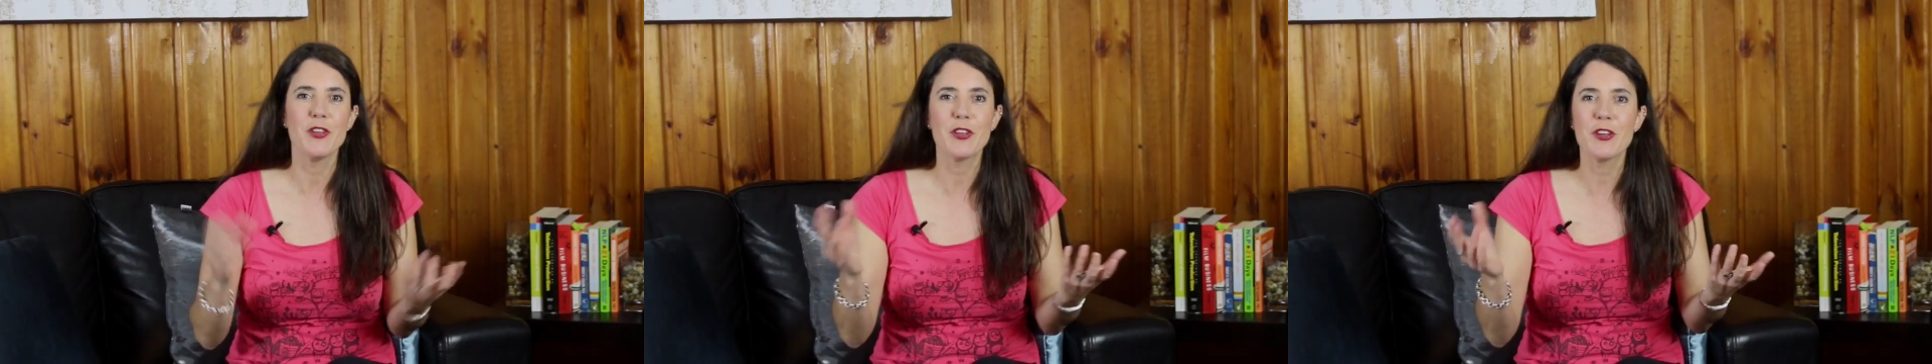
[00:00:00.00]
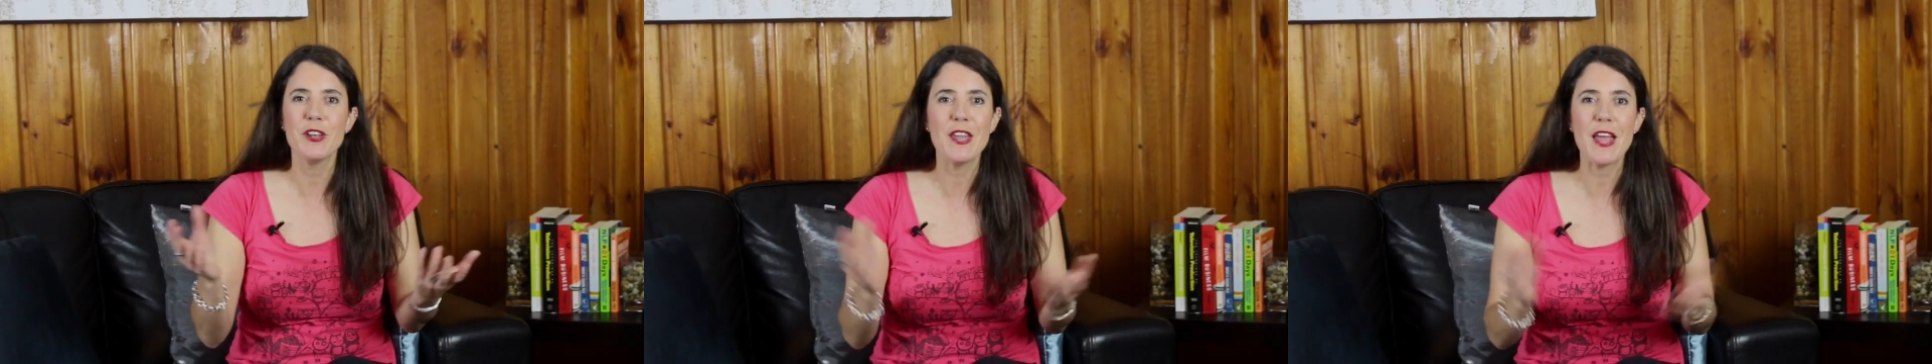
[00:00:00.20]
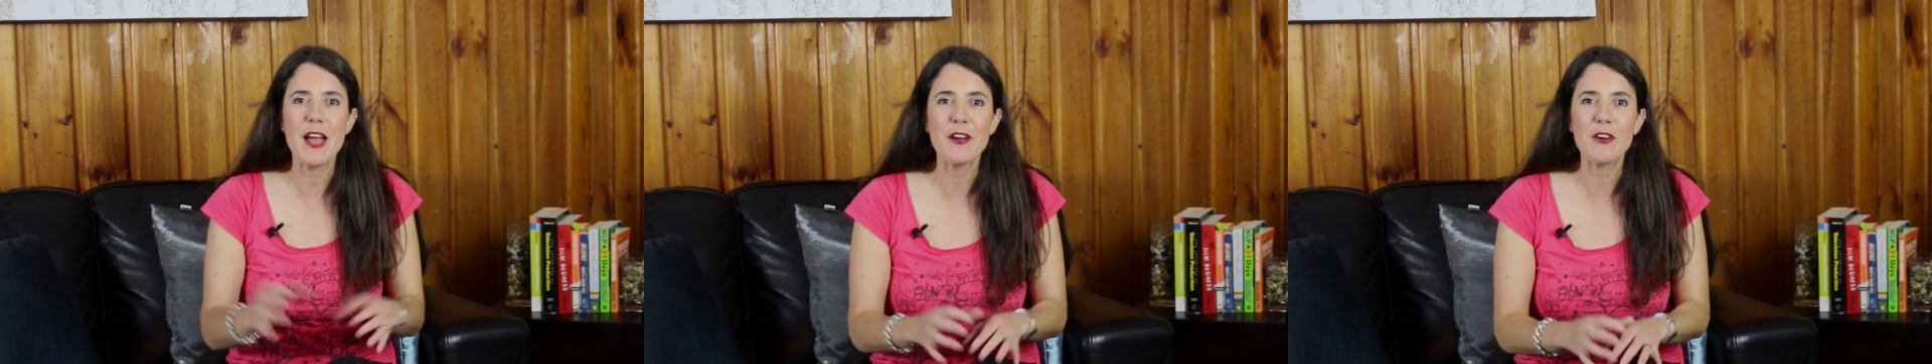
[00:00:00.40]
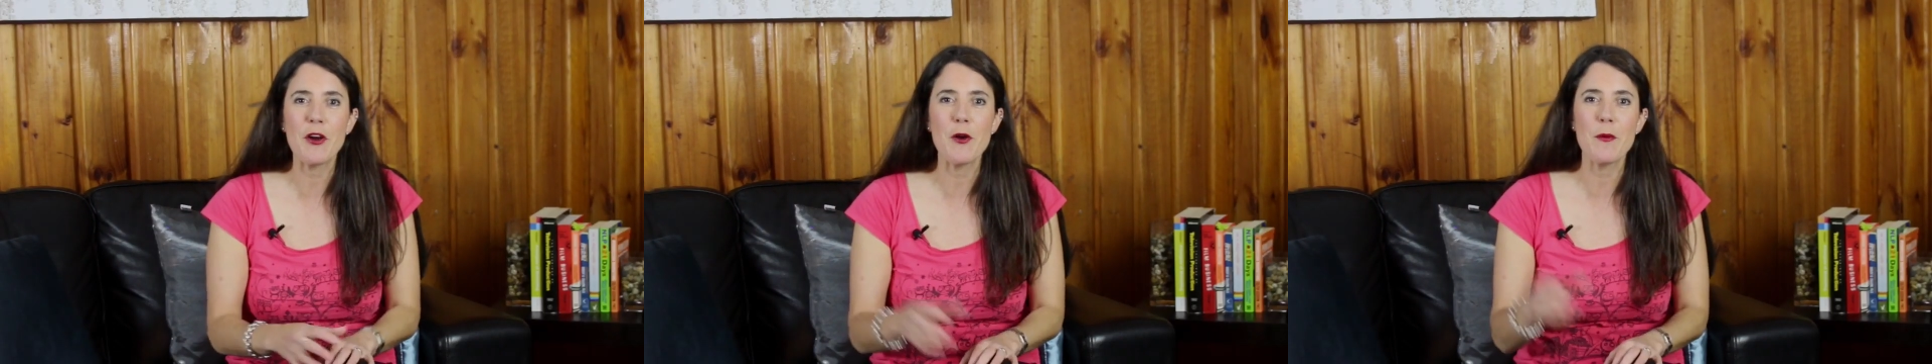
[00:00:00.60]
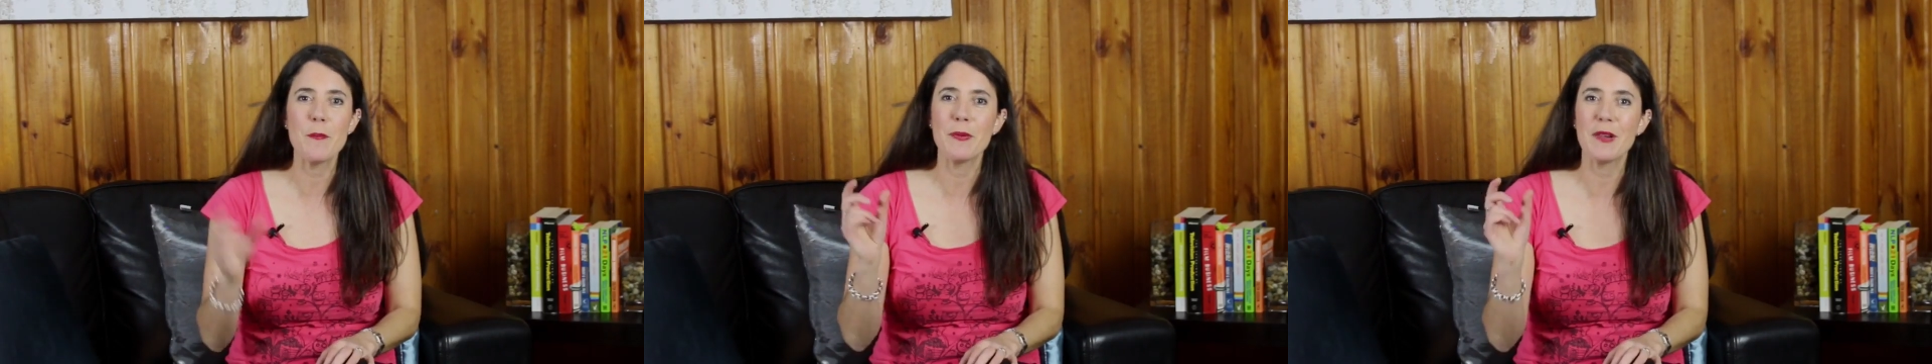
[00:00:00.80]
You can now
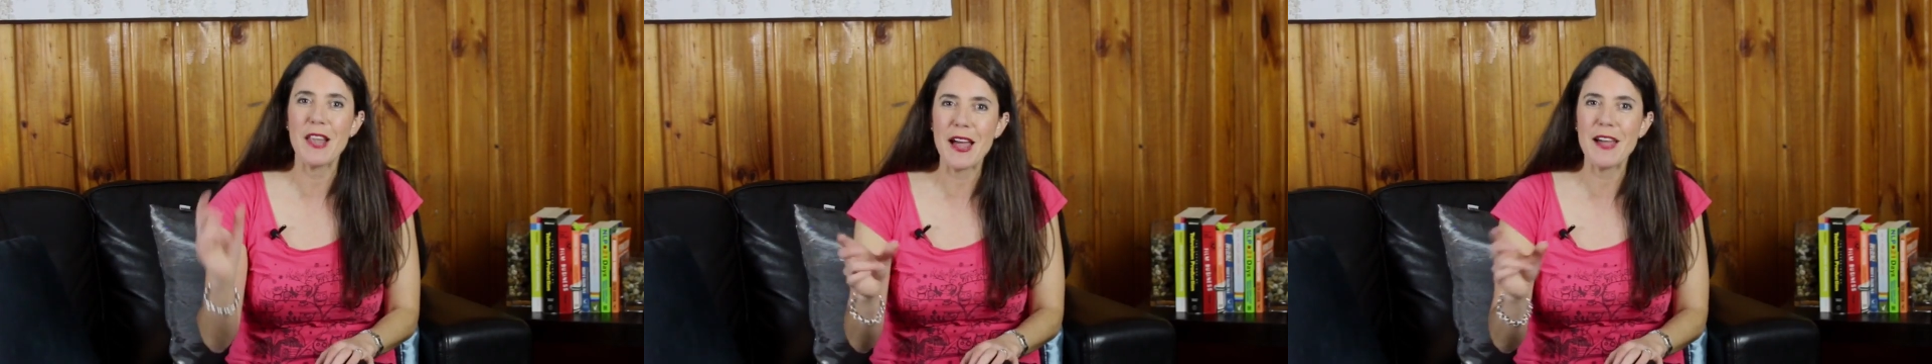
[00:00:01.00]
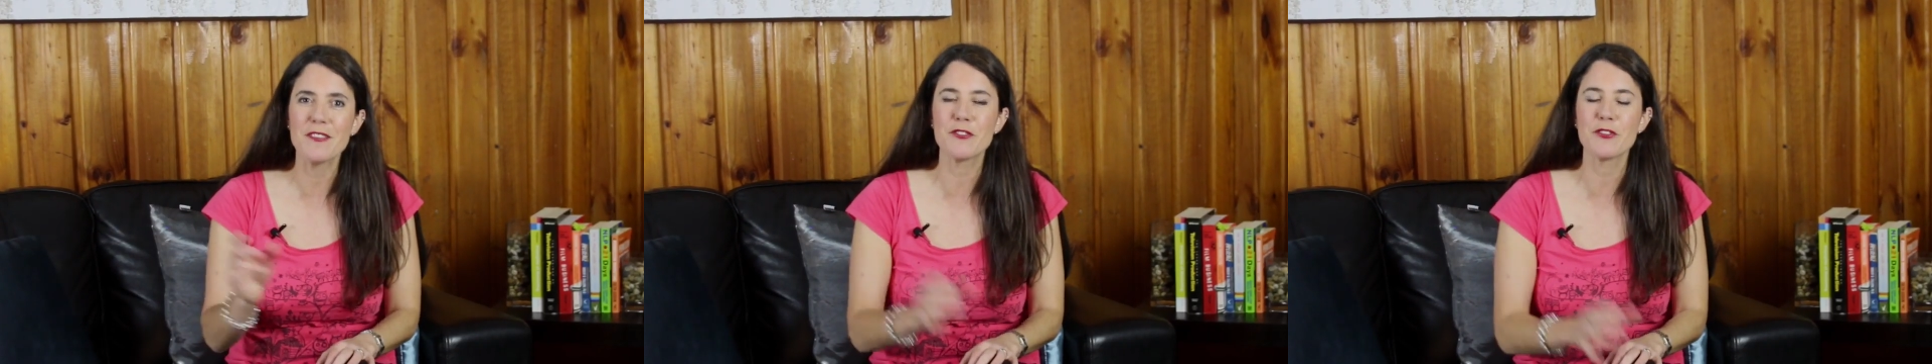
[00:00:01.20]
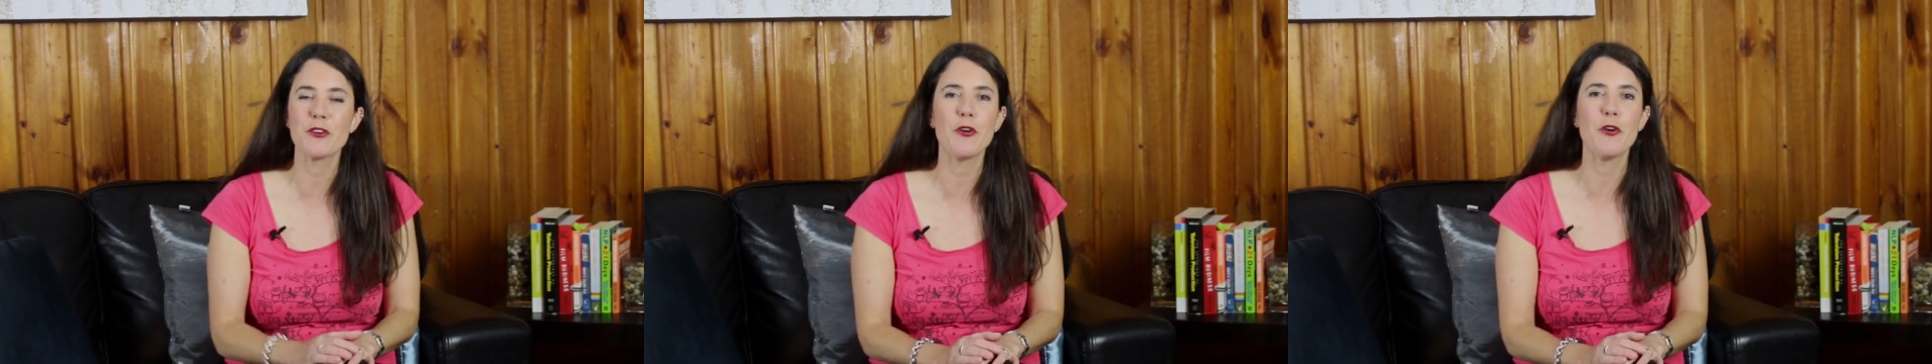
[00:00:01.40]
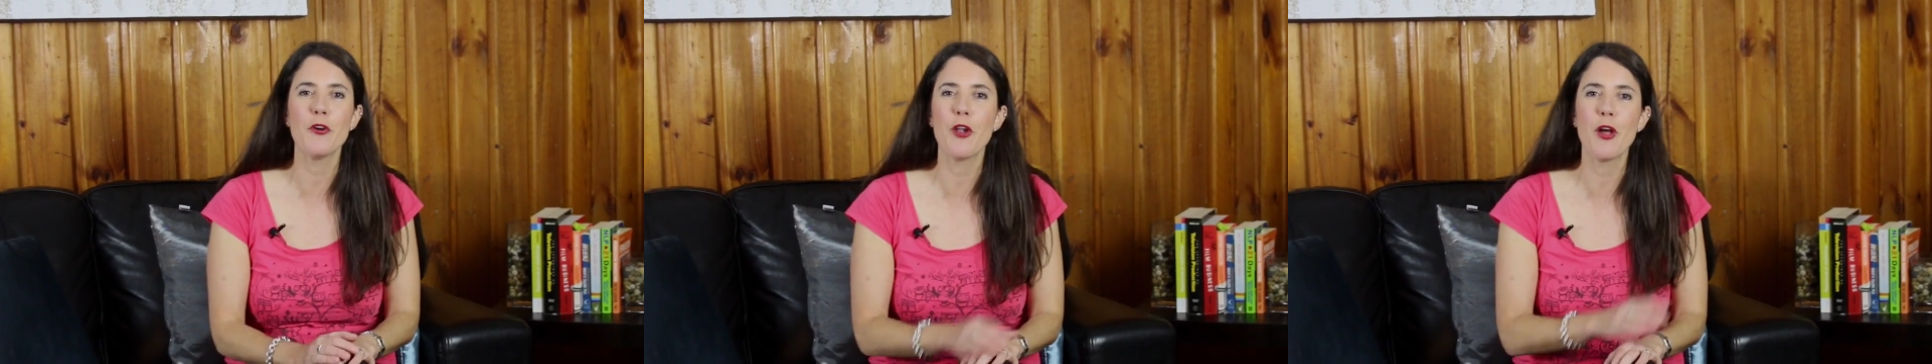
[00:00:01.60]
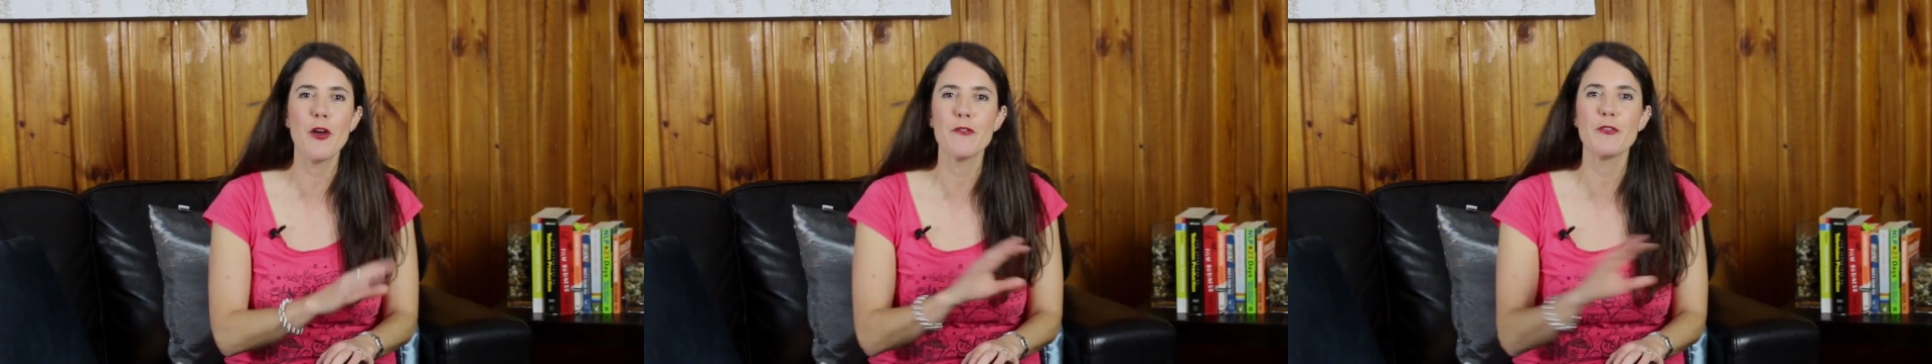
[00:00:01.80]
go and plaster it
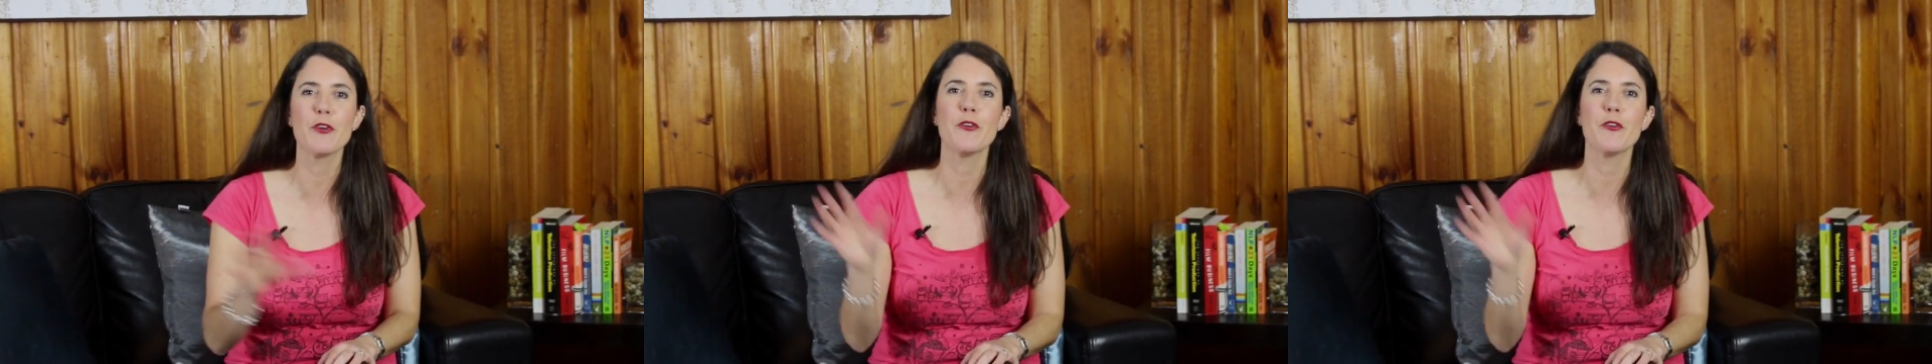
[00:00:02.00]
all over